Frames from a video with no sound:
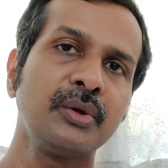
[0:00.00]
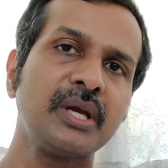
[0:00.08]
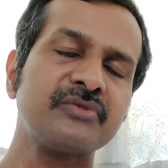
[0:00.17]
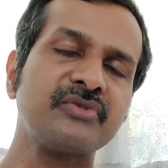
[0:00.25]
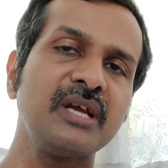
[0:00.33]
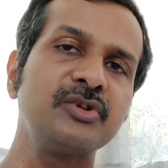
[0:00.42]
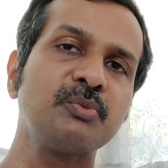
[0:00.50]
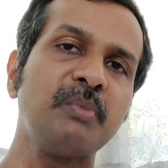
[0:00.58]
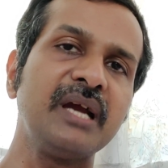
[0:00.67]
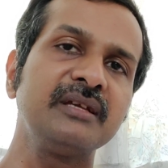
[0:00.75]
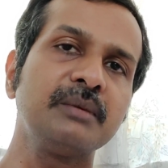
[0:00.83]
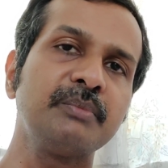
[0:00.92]
You can try to
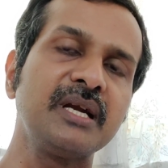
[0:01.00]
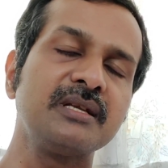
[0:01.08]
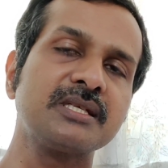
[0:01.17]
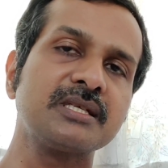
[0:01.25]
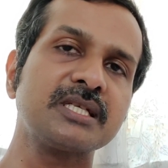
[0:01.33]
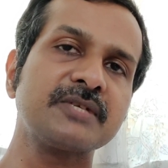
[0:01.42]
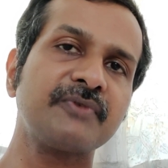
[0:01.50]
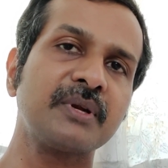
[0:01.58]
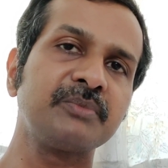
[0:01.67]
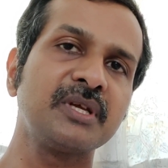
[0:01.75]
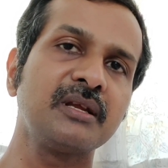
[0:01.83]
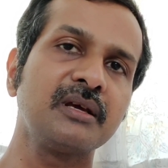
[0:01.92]
buy the medicines
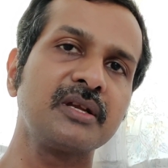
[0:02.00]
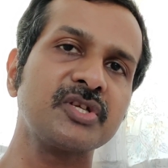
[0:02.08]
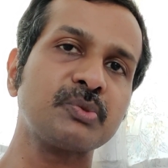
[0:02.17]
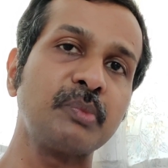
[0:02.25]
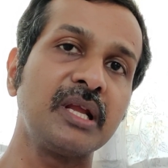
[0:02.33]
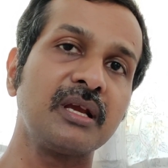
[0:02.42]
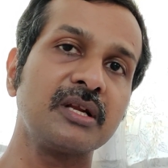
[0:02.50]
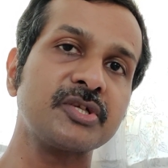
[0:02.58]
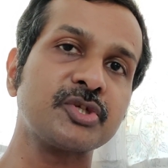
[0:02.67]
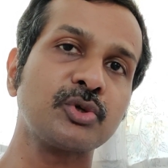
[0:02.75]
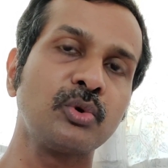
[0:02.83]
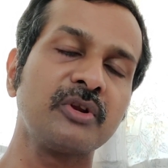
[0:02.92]
from the nearest medical
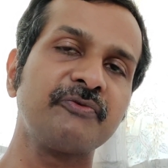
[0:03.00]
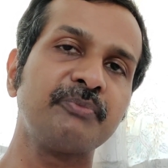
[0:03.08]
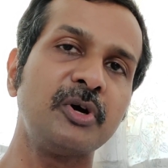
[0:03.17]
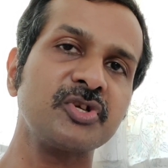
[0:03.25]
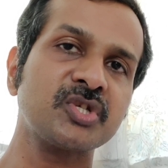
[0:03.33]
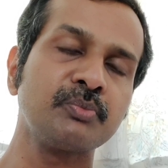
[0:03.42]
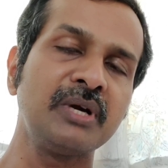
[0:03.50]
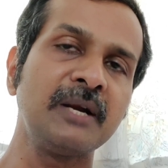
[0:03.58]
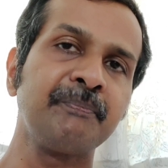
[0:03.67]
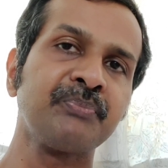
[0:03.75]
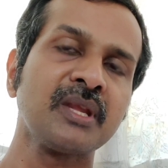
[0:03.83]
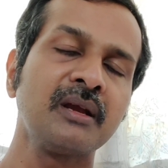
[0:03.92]
store if
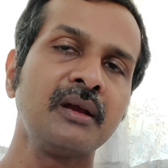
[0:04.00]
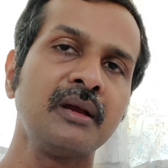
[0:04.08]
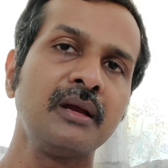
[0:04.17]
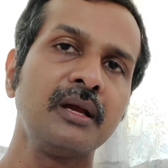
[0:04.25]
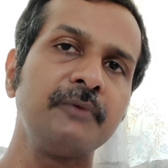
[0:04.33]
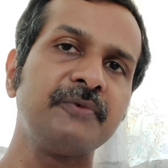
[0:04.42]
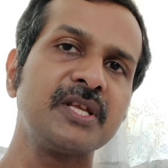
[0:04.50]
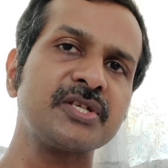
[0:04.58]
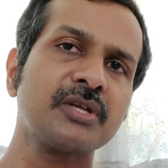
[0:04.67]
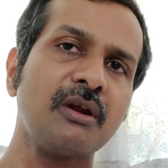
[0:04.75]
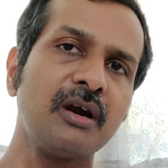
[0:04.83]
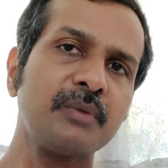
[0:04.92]
possible. If it
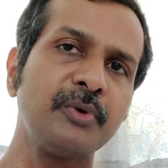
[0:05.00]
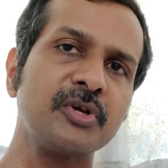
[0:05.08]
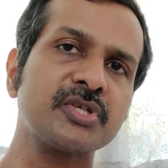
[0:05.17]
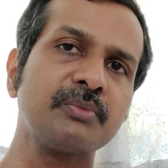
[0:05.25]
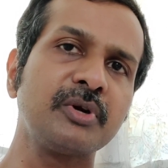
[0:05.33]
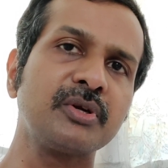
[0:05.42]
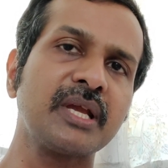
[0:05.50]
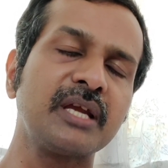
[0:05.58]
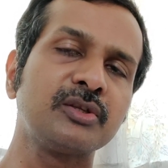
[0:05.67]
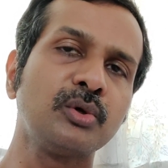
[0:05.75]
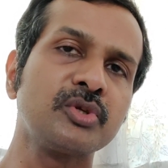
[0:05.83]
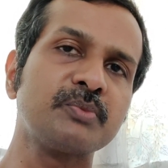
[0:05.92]
is not possible to
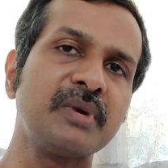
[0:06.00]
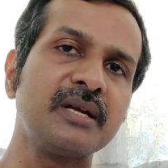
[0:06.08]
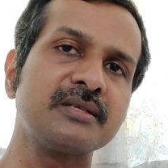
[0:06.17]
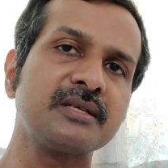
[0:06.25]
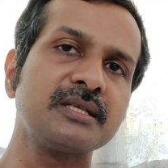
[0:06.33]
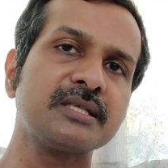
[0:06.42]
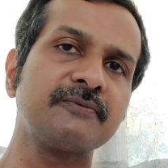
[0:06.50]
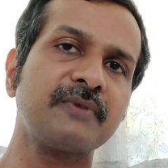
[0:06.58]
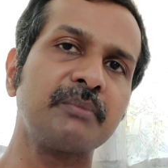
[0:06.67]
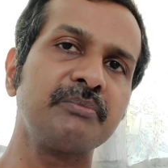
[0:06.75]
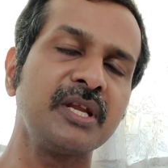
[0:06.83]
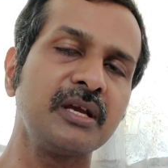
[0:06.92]
get those medicines
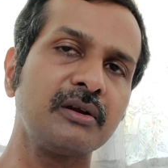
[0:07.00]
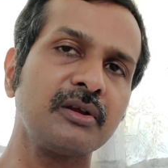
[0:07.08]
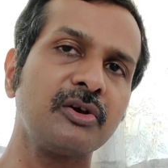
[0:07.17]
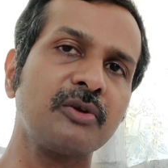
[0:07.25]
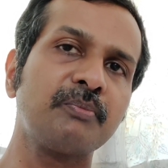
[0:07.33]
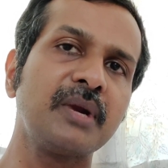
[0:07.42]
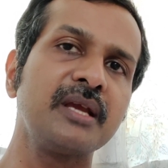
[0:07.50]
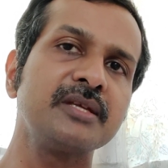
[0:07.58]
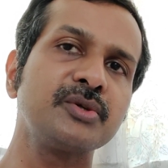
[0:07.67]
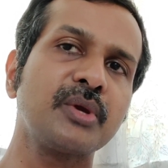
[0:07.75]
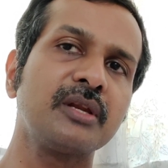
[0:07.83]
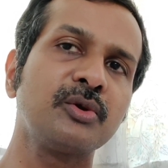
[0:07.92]
from near your
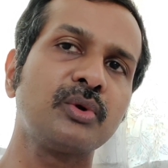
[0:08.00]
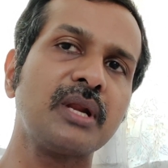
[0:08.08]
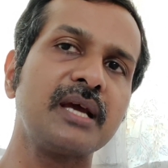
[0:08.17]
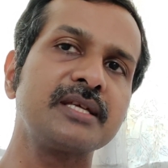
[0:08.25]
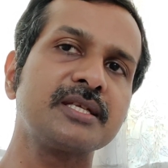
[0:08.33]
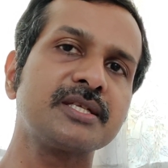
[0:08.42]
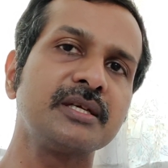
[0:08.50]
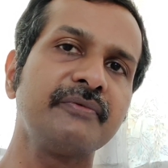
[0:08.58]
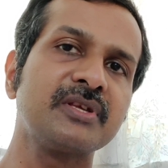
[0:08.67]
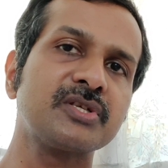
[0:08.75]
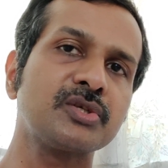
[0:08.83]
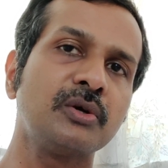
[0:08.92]
place, you can utilize the
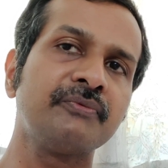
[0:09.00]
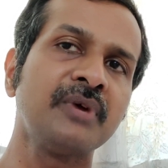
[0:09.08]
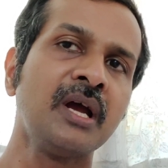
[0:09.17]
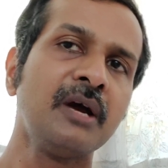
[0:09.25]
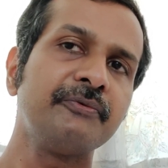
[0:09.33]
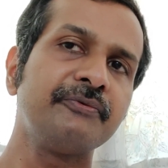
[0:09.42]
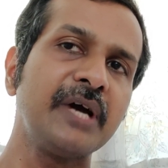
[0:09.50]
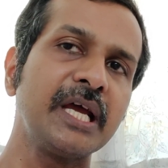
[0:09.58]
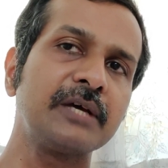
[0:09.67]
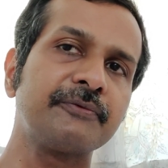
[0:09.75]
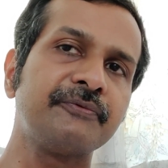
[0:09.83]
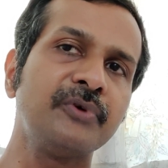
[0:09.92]
services of
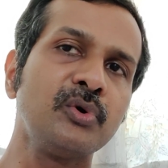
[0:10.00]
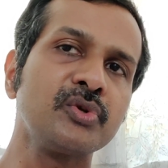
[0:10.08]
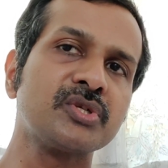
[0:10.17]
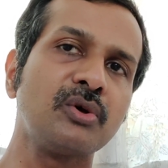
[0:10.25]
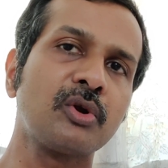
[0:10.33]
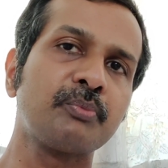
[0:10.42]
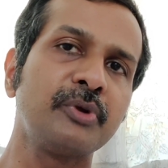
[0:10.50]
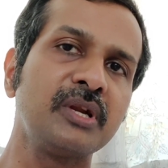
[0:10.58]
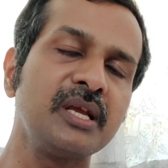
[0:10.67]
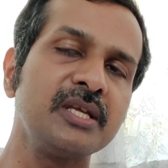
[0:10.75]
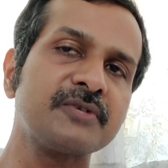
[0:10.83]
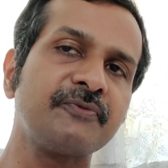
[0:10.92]
fire force or
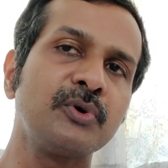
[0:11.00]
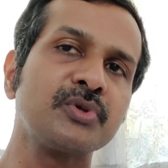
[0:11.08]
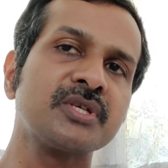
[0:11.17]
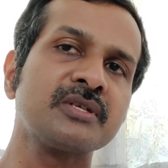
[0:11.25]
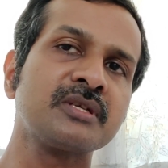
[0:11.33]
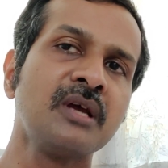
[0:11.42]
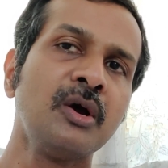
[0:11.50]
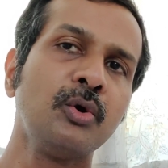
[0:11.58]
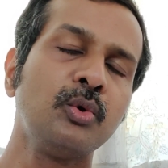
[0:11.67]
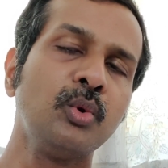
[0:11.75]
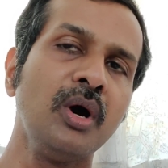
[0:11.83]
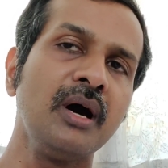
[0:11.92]
police forces
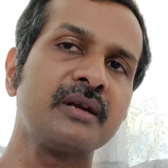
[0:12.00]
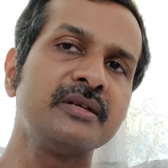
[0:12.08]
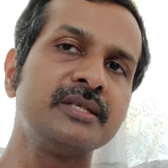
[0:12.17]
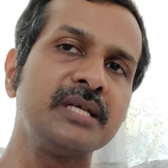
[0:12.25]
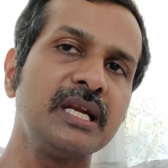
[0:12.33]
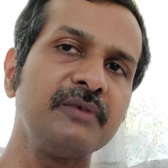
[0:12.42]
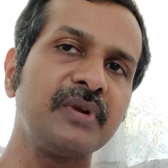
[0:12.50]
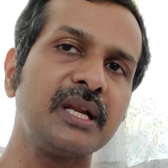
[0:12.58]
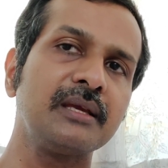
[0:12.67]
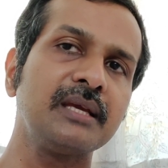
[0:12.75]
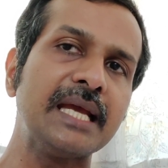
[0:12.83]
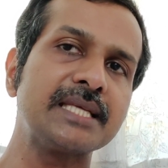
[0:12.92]
who are
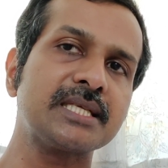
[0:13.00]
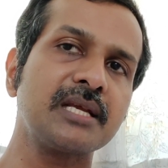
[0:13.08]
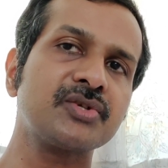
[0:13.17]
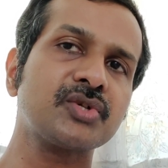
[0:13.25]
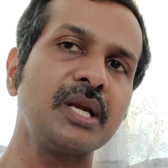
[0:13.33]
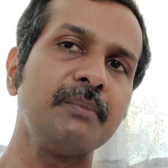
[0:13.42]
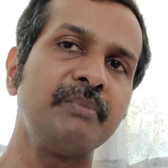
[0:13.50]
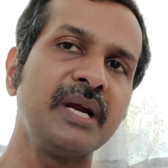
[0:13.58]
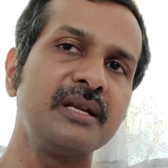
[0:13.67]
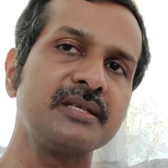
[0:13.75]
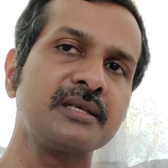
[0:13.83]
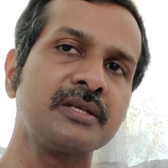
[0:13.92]
delivering essential
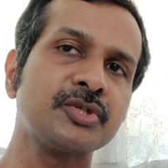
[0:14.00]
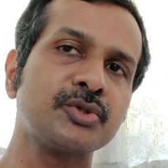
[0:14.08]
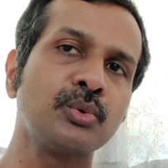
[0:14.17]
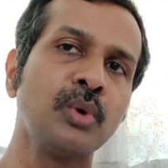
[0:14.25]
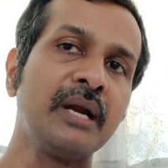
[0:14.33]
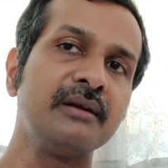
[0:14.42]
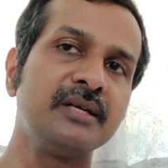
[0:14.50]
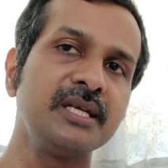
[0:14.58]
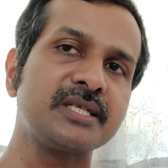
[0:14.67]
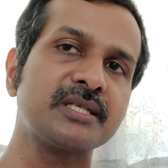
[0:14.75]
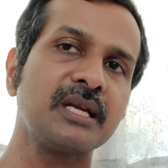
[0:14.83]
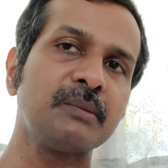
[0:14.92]
medicines to
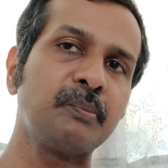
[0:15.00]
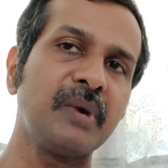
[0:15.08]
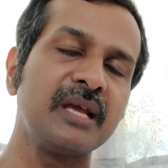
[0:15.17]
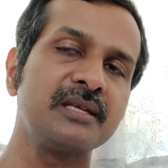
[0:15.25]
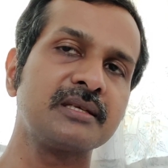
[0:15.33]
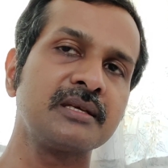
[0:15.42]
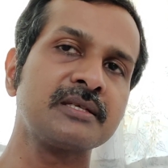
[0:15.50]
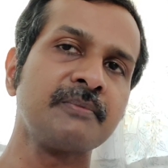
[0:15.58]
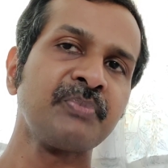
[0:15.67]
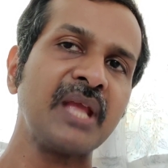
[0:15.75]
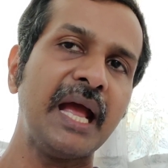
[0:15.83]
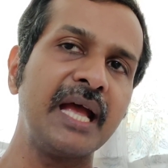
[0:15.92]
distant
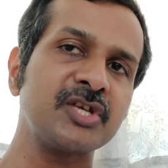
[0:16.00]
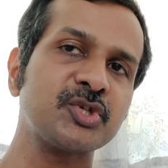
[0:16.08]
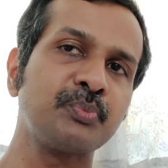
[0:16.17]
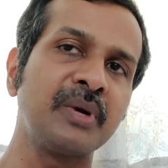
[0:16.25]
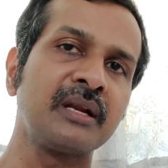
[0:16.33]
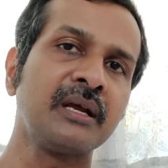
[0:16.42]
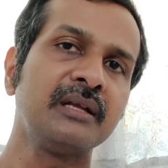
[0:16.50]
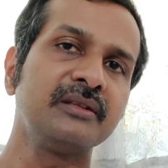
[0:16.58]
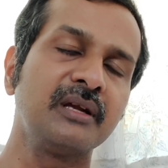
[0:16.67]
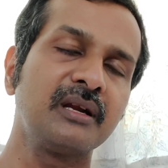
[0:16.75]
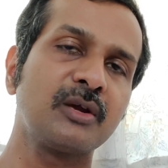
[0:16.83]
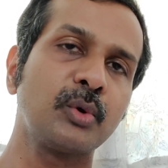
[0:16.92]
places as per
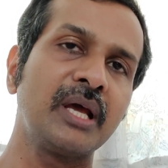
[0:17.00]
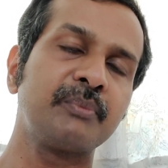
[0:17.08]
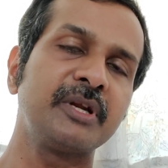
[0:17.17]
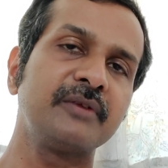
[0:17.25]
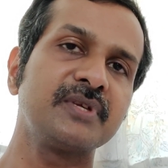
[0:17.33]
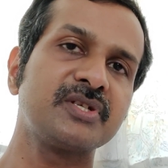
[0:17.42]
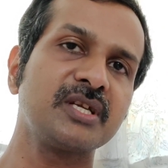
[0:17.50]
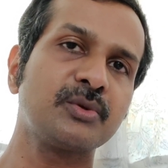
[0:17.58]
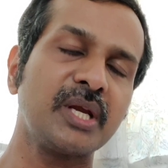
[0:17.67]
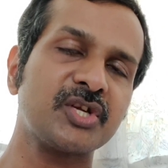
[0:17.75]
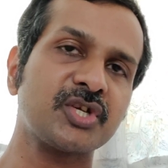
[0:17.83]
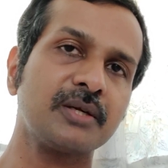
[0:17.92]
the requirement of the
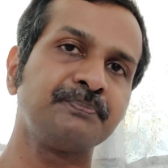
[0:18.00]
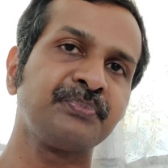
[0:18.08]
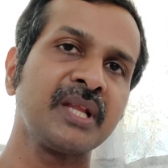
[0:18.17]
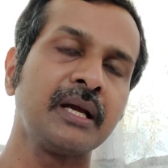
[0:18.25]
situation.